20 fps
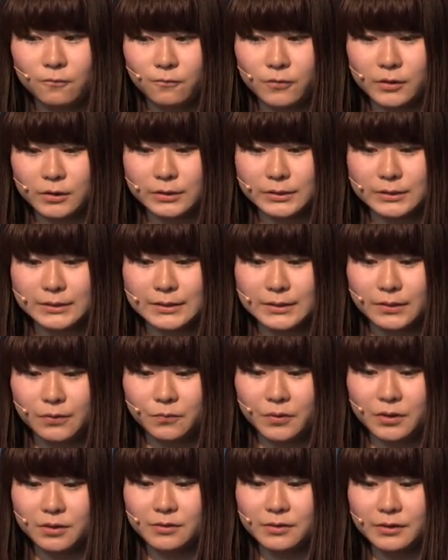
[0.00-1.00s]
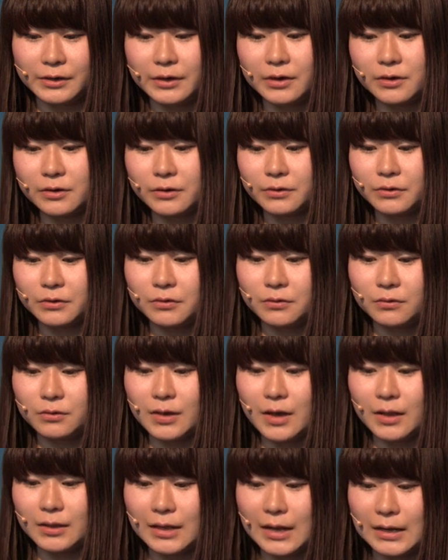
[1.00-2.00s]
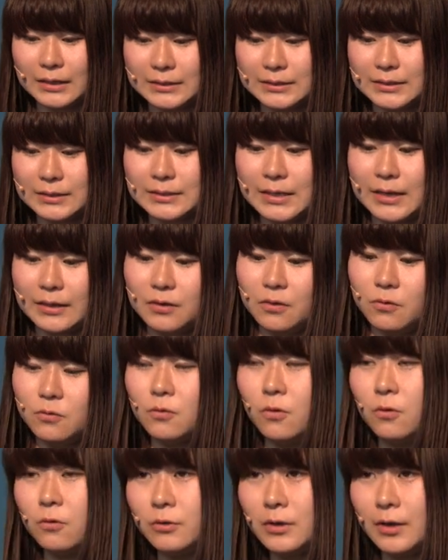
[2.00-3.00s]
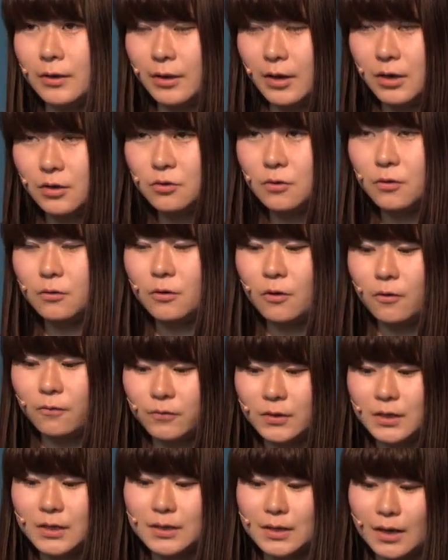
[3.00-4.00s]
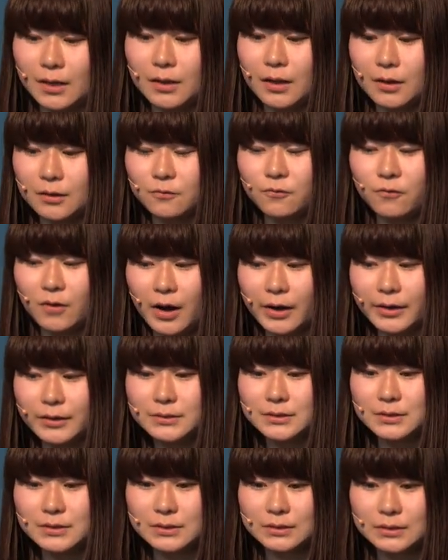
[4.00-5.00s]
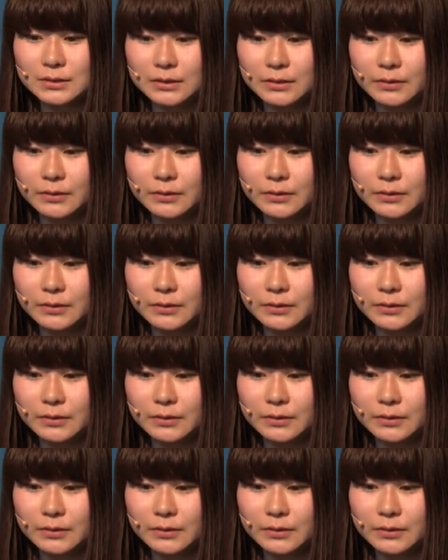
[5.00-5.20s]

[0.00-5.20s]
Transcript: First, with regard to the analysis and alteration of DLL files.